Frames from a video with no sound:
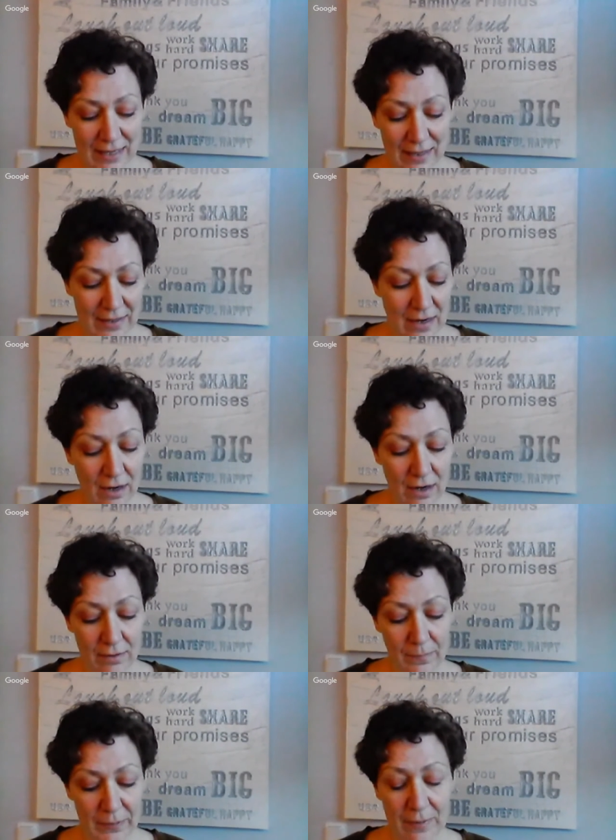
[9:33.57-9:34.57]
yeah, there
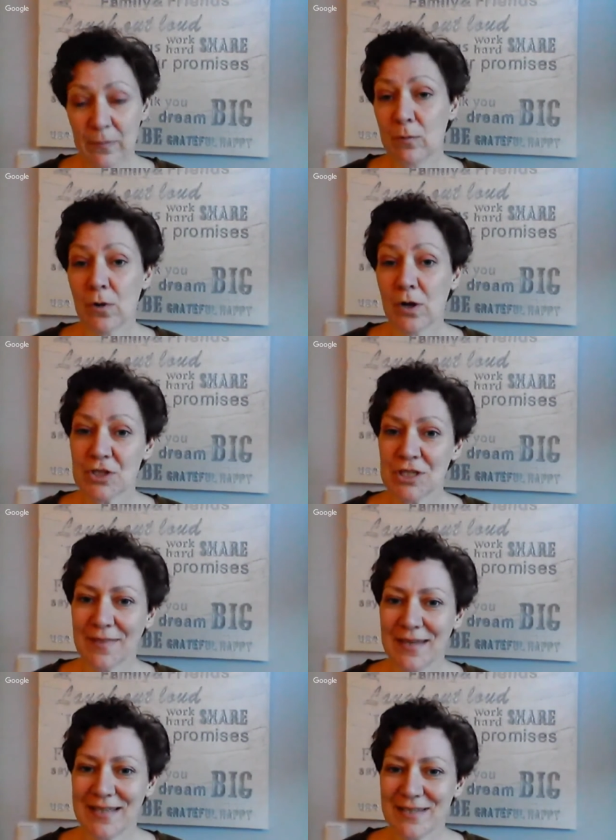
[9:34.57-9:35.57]
are people
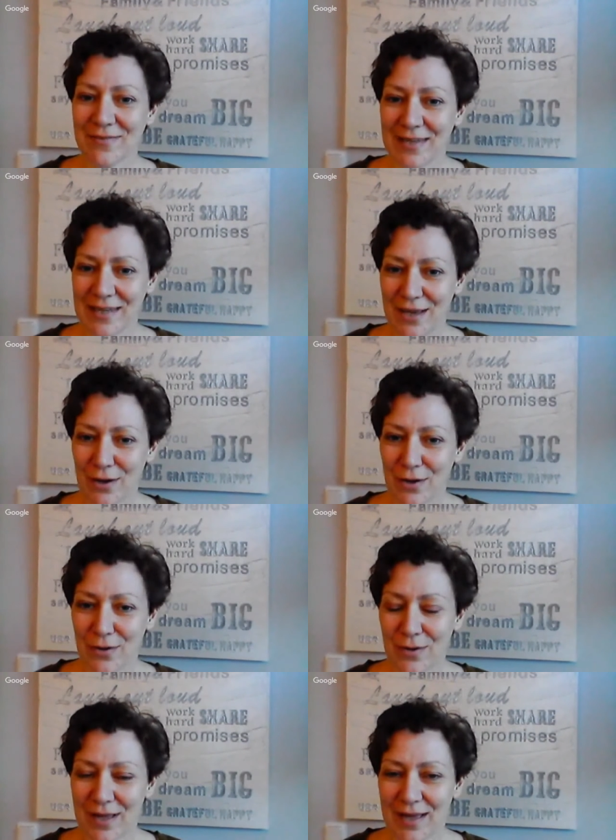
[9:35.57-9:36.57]
watching this
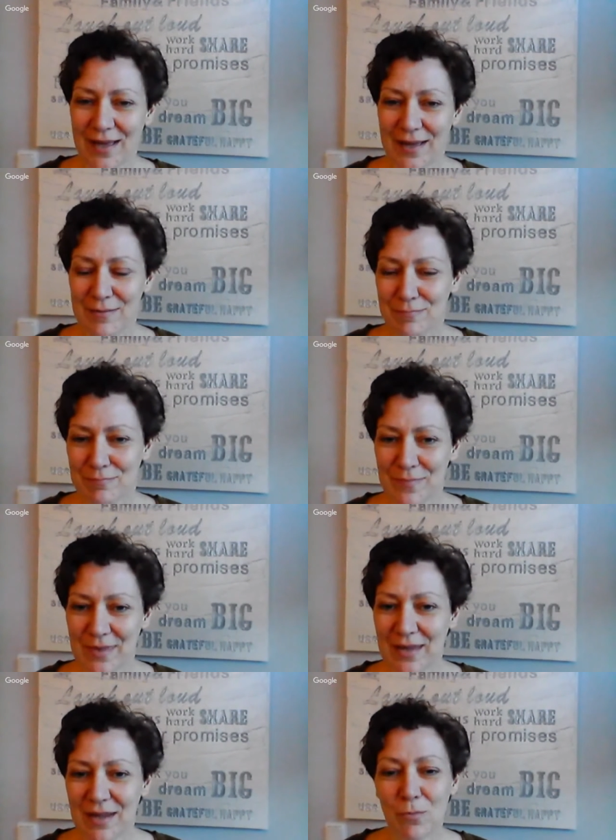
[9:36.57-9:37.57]
video um,
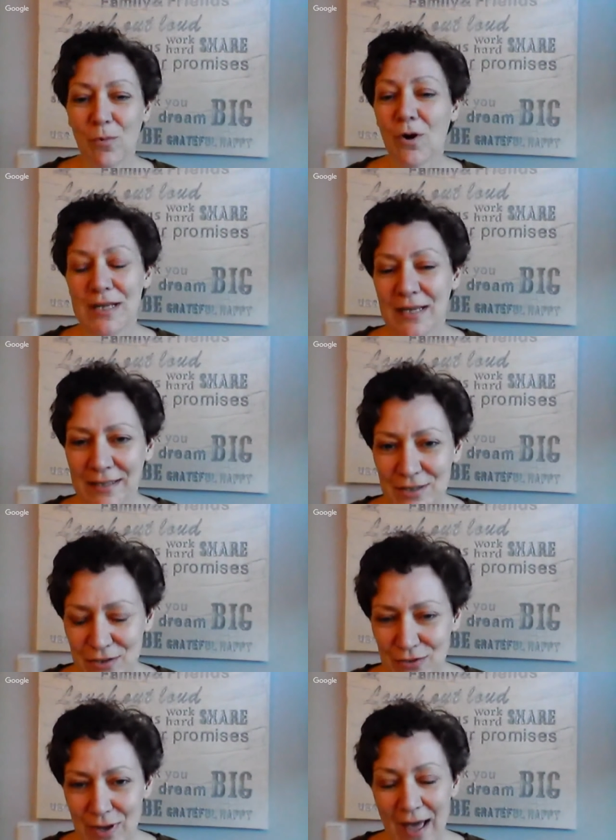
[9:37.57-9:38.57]

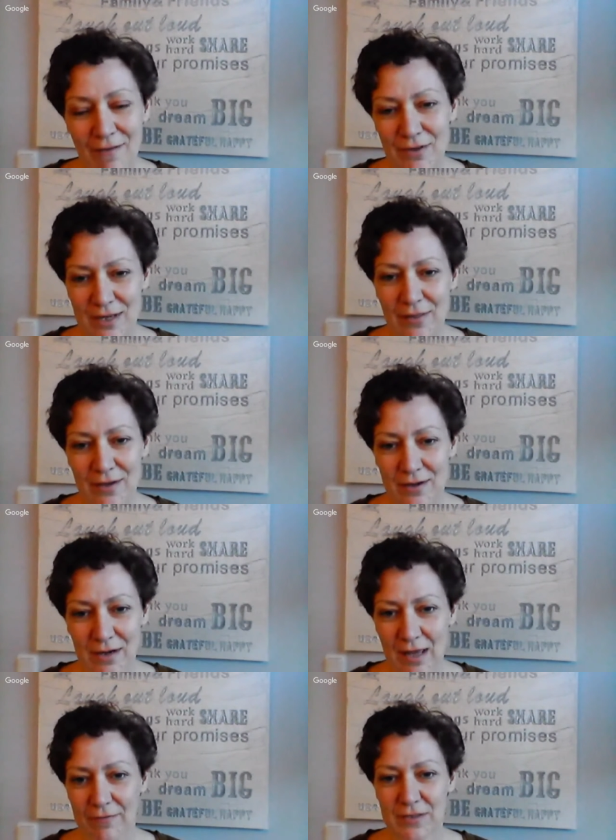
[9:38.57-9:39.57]
wanting to have
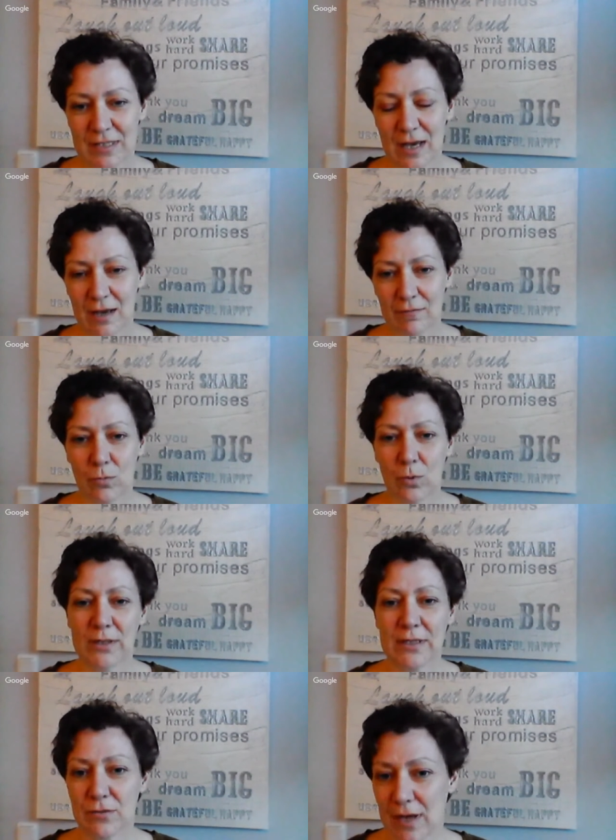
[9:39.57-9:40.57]
another lifestyle,
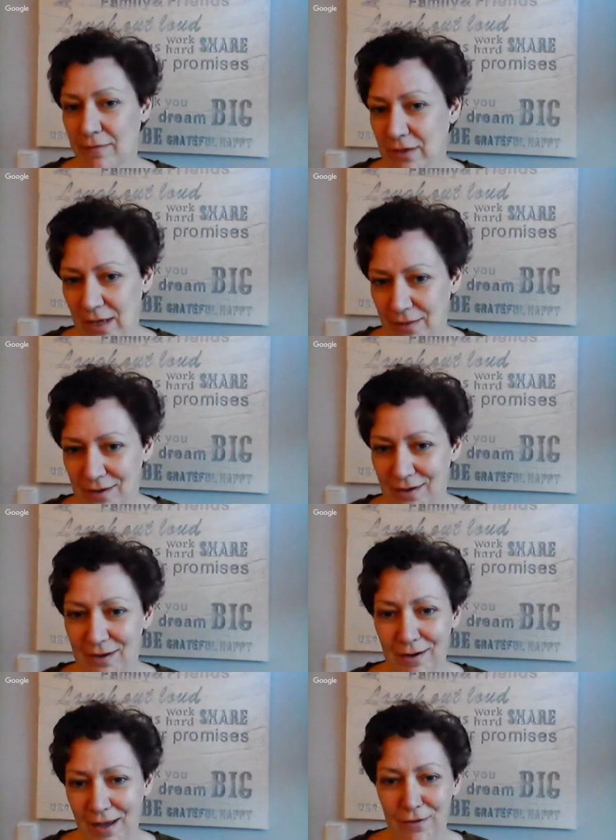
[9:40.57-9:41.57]
wanting to have
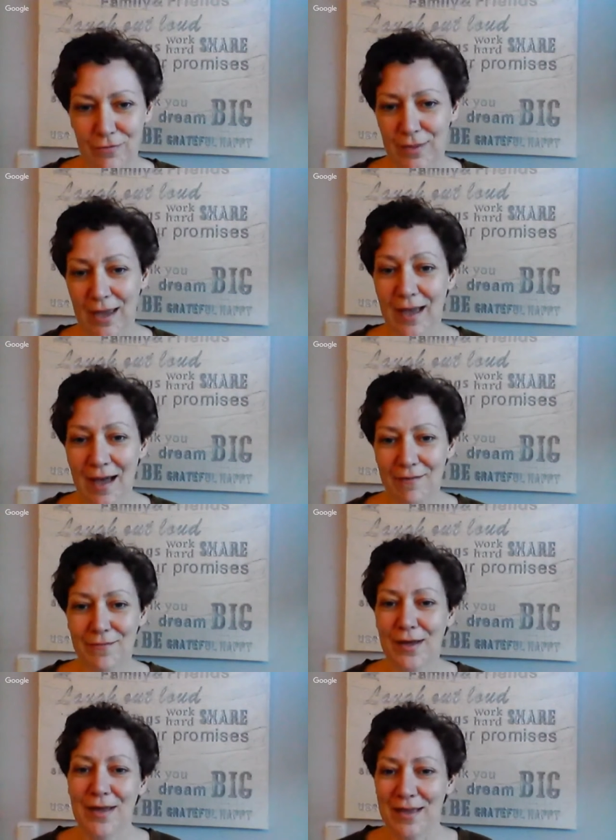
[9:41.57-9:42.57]
another life. They
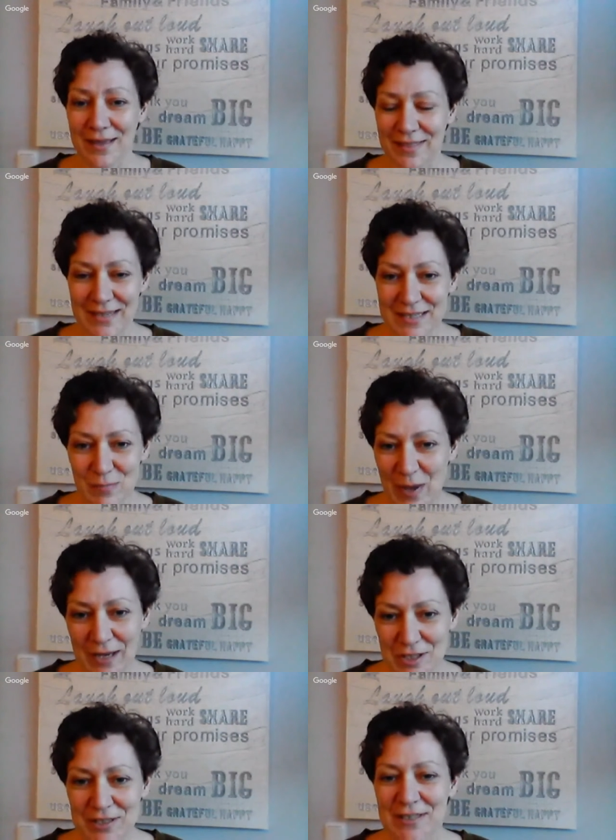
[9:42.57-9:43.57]
have this
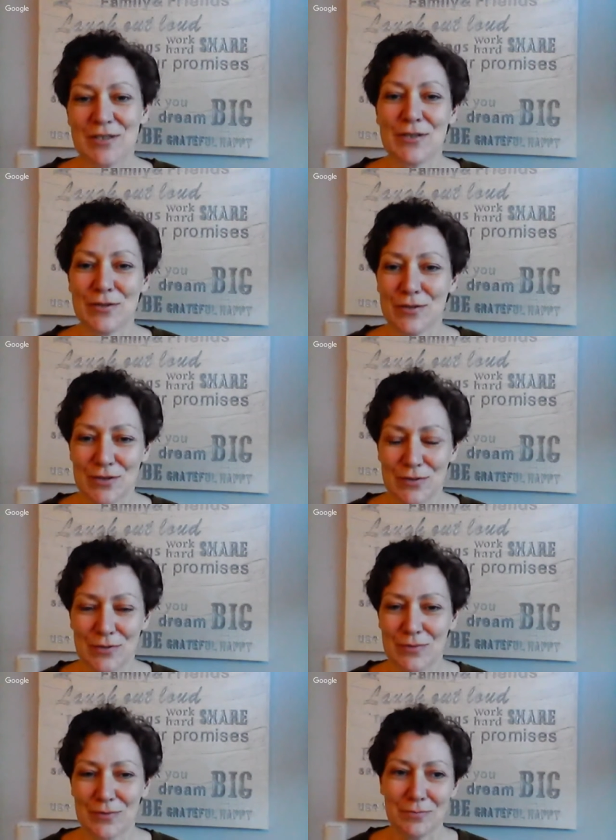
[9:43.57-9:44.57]
passion to
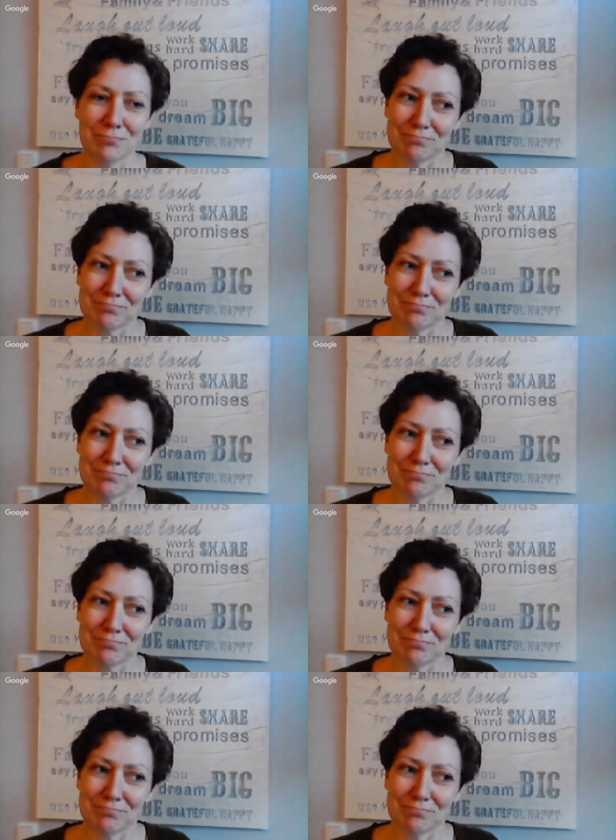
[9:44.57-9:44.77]
to